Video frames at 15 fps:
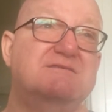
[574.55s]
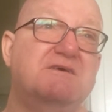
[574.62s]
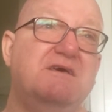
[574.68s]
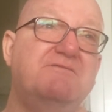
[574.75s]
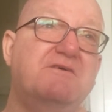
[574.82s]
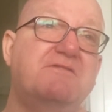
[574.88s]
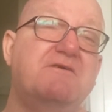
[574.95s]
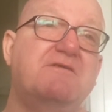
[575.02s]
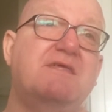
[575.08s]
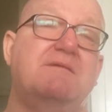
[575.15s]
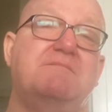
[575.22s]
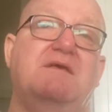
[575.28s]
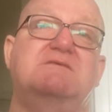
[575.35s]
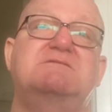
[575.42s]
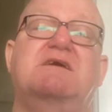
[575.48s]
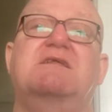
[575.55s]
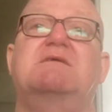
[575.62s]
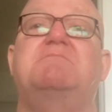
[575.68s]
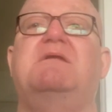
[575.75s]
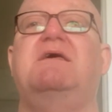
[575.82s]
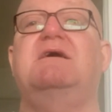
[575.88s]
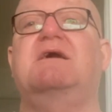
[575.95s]
So even though that means they're
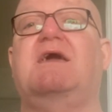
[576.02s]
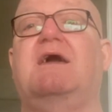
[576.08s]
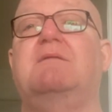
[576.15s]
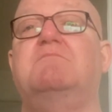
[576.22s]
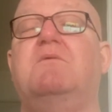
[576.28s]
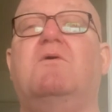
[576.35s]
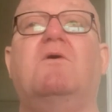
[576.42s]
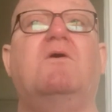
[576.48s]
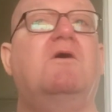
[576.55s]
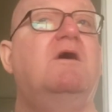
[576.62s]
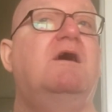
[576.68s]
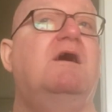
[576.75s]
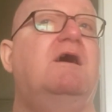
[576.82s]
going to play a game more,